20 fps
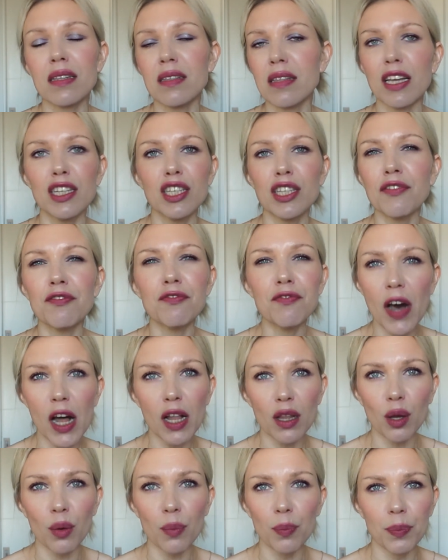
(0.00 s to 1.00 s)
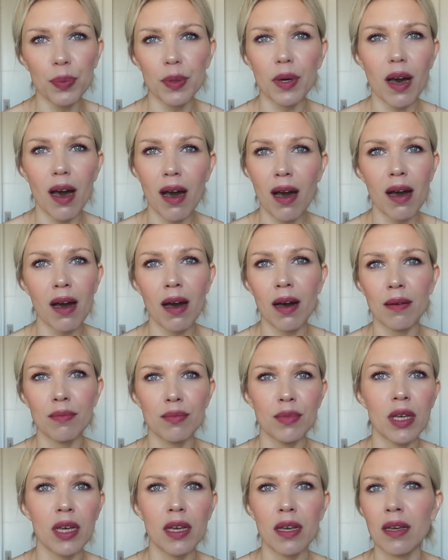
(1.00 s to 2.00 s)
they develop
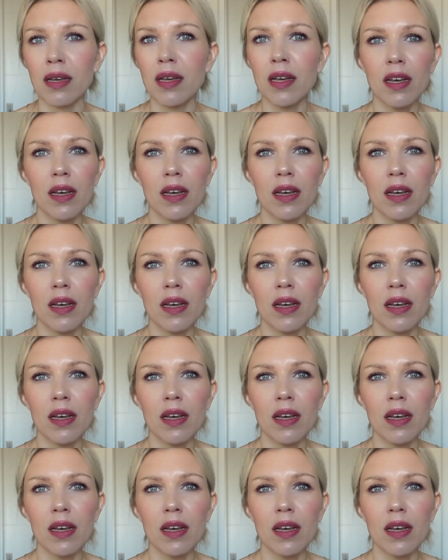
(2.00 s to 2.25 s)
the